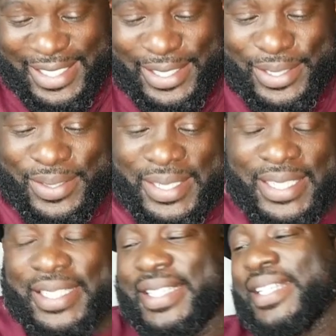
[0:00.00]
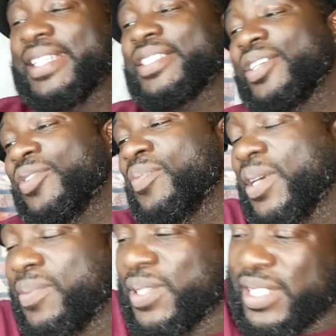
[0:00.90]
Alright. So
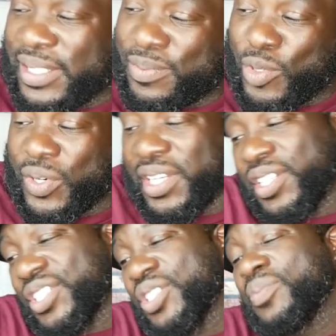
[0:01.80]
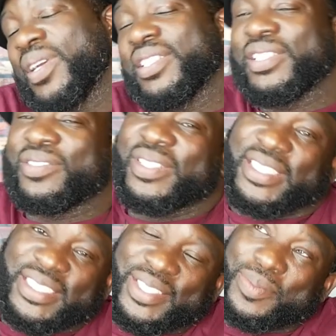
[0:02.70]
remember, the more energy you bring to the
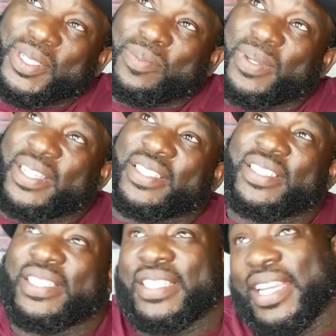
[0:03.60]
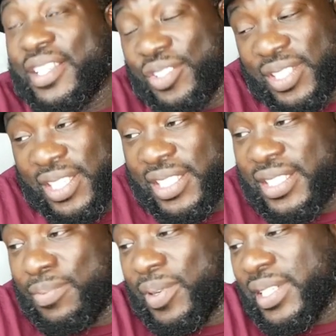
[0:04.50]
reading is gonna be the better. And you
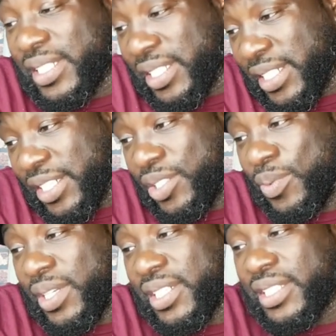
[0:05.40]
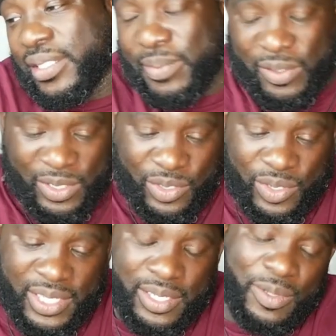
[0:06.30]
did press out that you wanted this to be
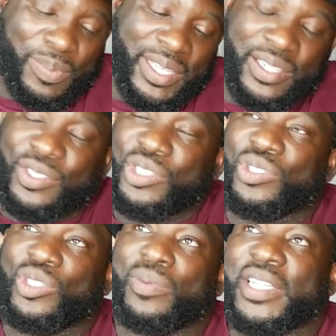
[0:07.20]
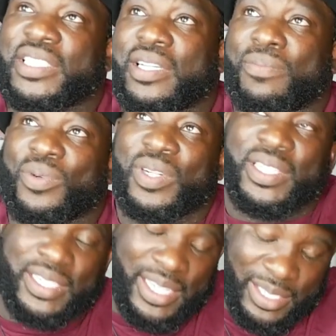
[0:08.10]
recorded to be played on YouTube at some
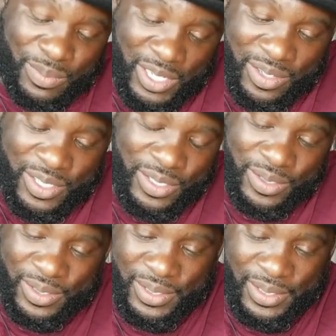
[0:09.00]
point, not tomorrow.